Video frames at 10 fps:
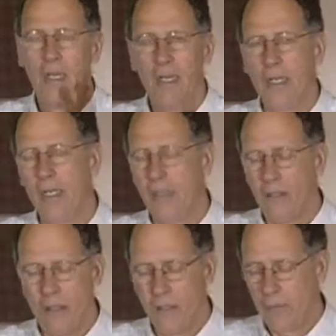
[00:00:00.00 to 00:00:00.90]

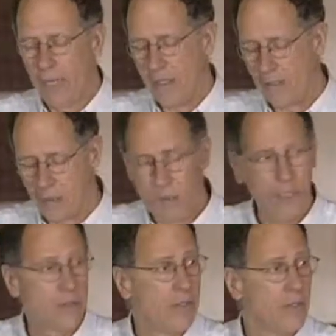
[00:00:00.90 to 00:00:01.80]
and uh, ask those
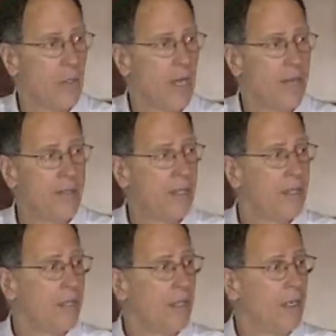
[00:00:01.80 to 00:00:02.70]
questions. So I
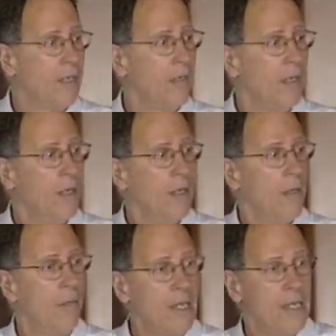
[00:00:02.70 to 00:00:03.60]
think uh,
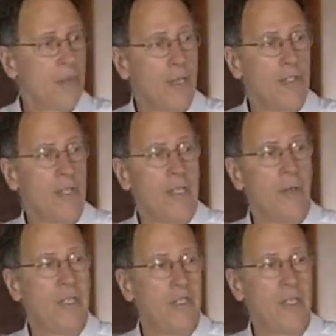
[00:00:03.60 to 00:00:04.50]
one last question, and then
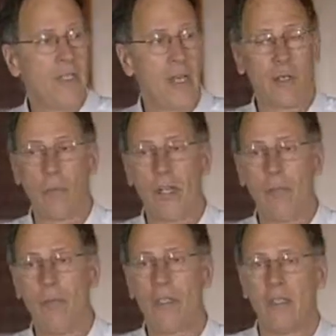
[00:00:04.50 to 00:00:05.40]
we need to take a break,
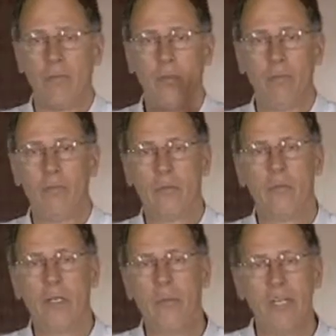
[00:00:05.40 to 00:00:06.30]
and we can we
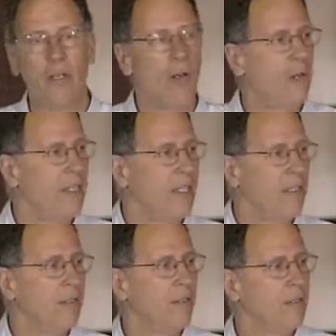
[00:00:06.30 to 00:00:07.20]
we are going to be here all day
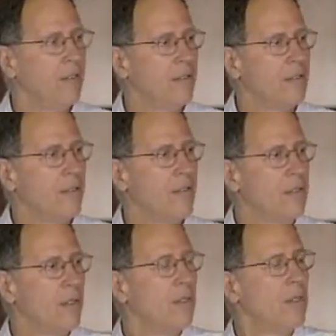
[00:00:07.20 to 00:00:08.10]
and stuff. So